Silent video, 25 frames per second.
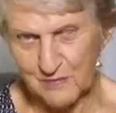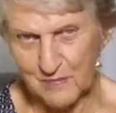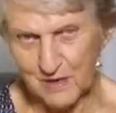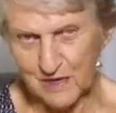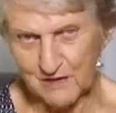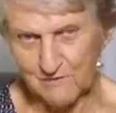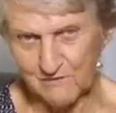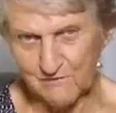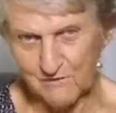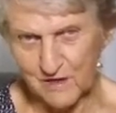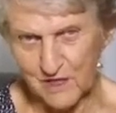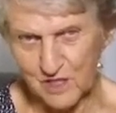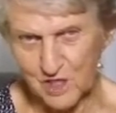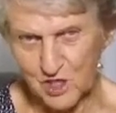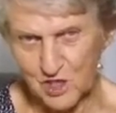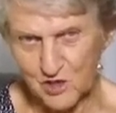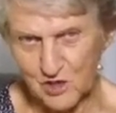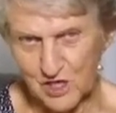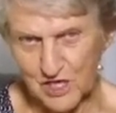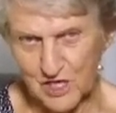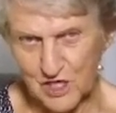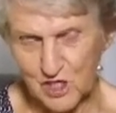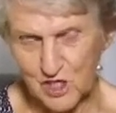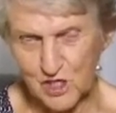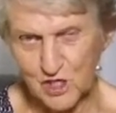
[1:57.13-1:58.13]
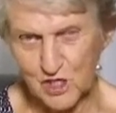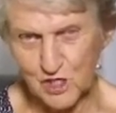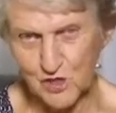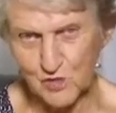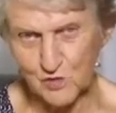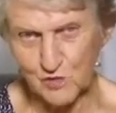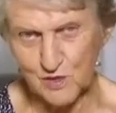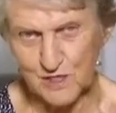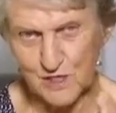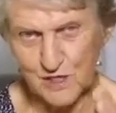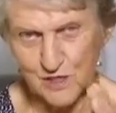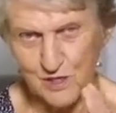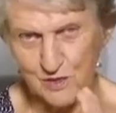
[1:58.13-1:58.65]
but frustration is
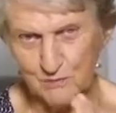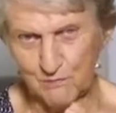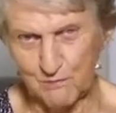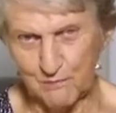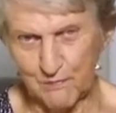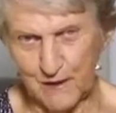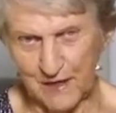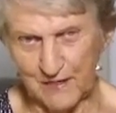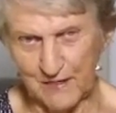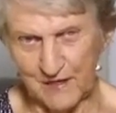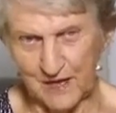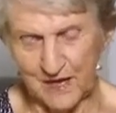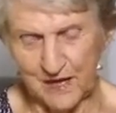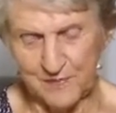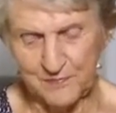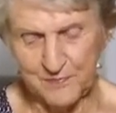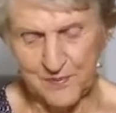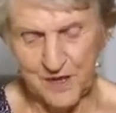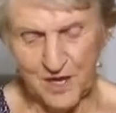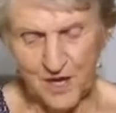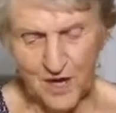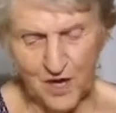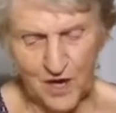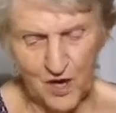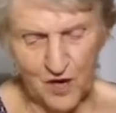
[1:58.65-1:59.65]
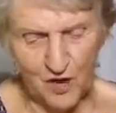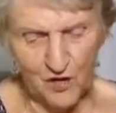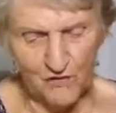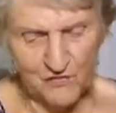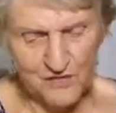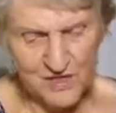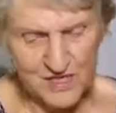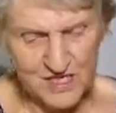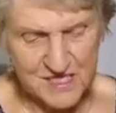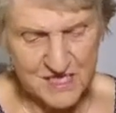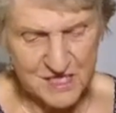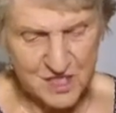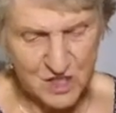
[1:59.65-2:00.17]
also the mother of
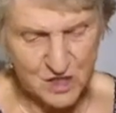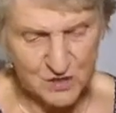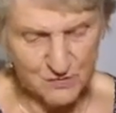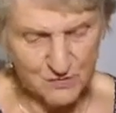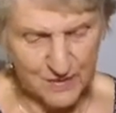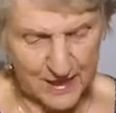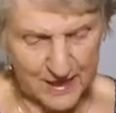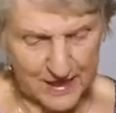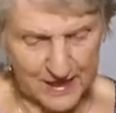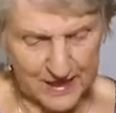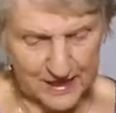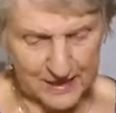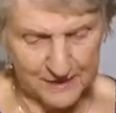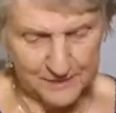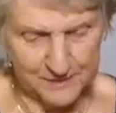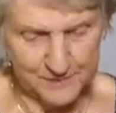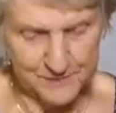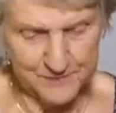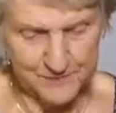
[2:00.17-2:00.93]
decision making.